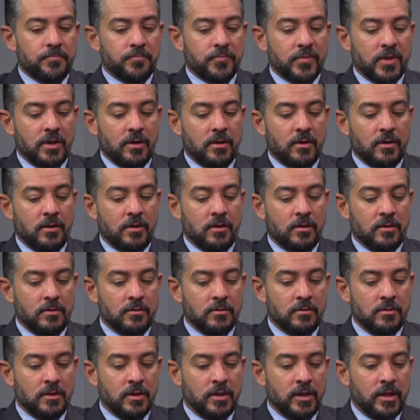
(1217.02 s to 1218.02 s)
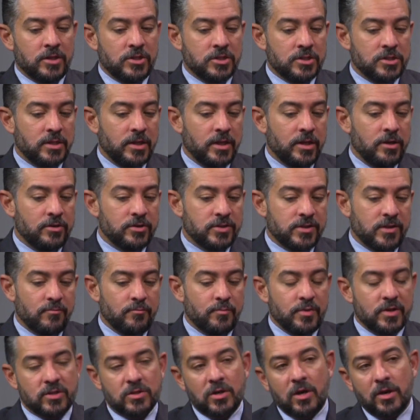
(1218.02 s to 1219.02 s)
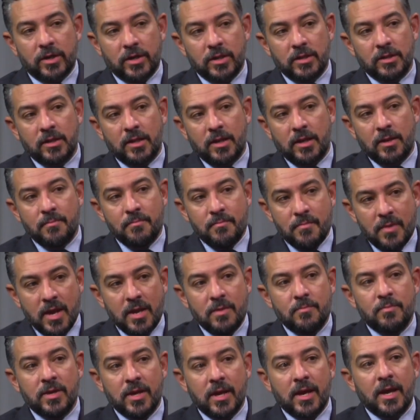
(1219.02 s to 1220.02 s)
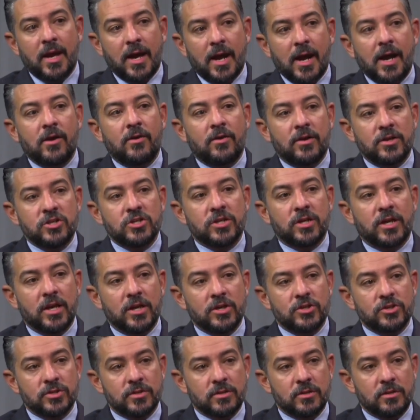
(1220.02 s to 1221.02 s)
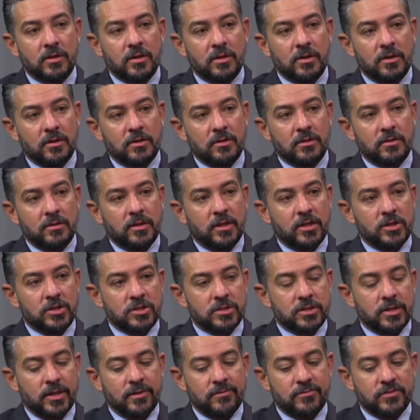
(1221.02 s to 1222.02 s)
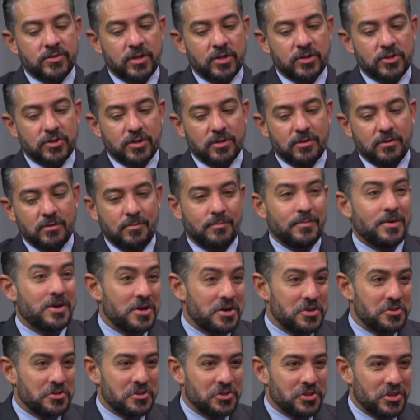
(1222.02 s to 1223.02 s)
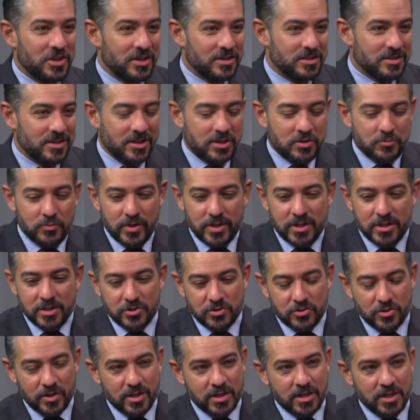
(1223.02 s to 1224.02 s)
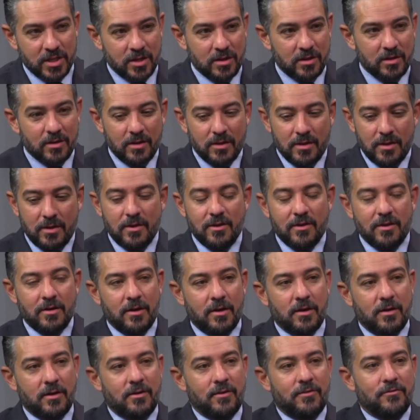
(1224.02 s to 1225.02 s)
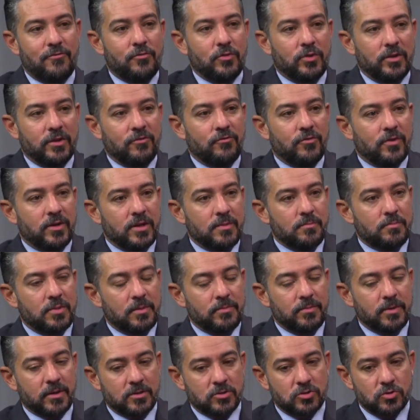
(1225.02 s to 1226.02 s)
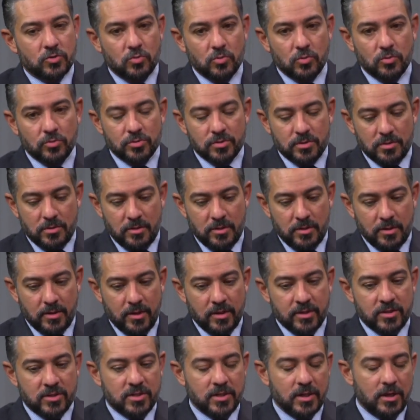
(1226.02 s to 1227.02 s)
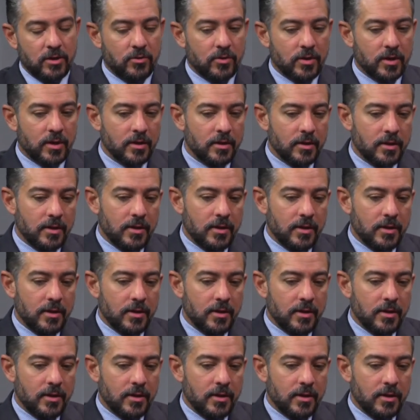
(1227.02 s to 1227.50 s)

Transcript: uh, the legislators have been talking that it may be a higher education uh, legislative session, among other things like redistricting, uh, fully funding public schools, uh, etc.